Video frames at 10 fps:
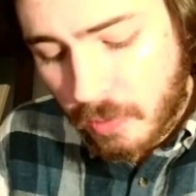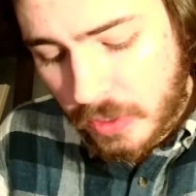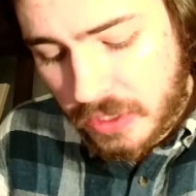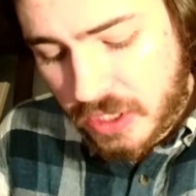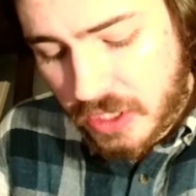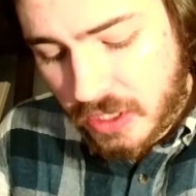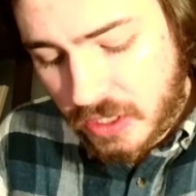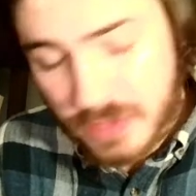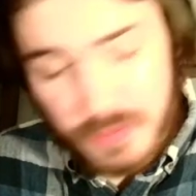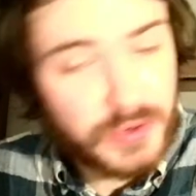which
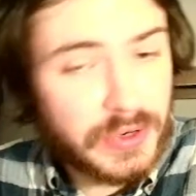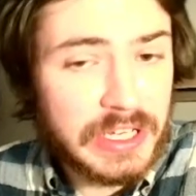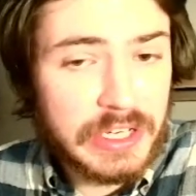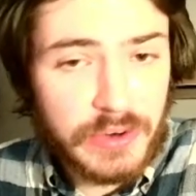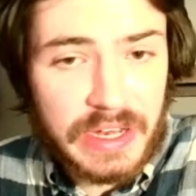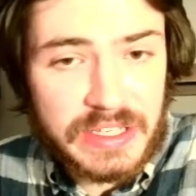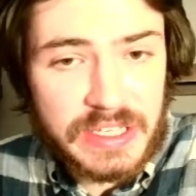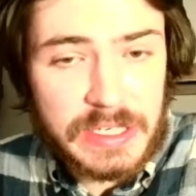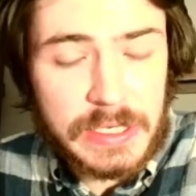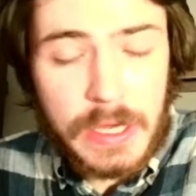is pretty
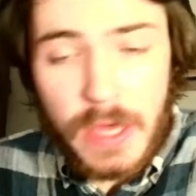crazy.